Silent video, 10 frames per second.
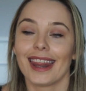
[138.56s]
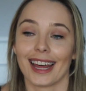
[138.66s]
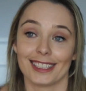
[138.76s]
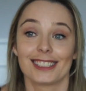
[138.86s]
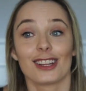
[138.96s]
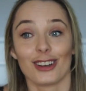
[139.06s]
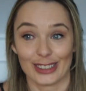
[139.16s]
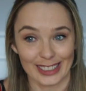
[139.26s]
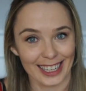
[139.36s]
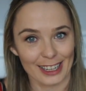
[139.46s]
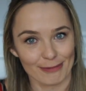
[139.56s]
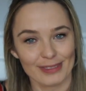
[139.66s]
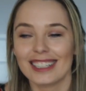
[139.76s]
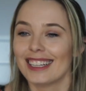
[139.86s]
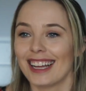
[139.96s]
that's a long time.
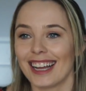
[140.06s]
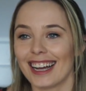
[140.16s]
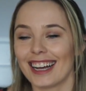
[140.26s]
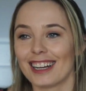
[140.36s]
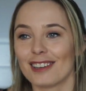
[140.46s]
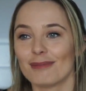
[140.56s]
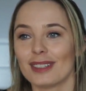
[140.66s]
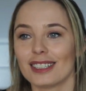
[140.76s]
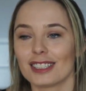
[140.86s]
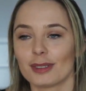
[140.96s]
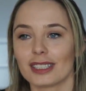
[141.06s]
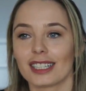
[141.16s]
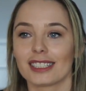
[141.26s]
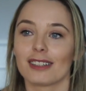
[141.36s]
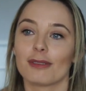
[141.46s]
So we
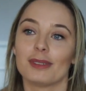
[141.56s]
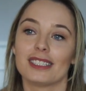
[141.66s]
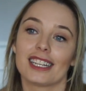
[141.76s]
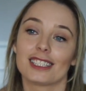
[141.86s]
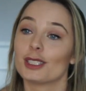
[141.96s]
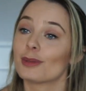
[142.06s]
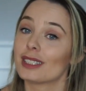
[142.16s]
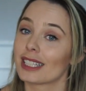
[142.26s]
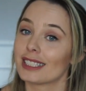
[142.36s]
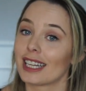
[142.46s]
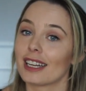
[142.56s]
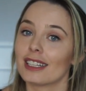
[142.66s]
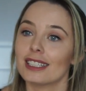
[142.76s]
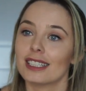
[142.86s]
started it, we've been dating since we were 16.